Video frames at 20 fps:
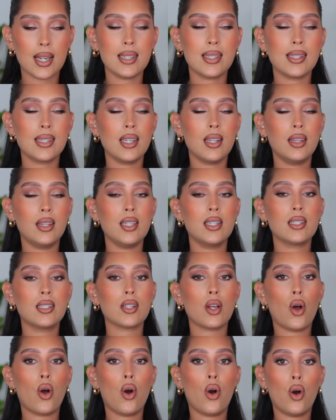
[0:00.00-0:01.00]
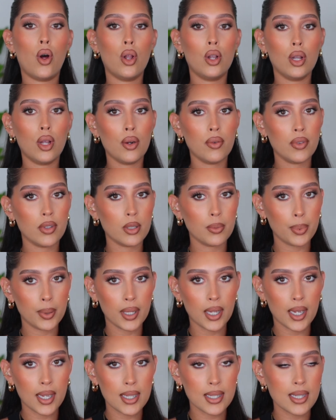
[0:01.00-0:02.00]
I've seen these all over the
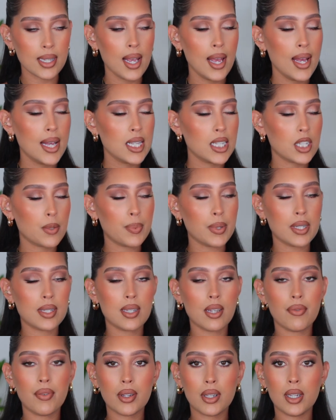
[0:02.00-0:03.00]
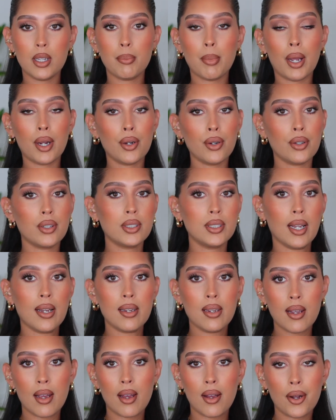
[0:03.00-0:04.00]
place, specifically my girl
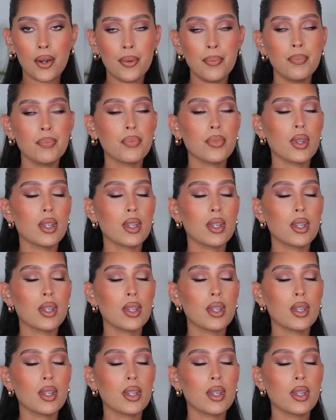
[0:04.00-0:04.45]
Danielle.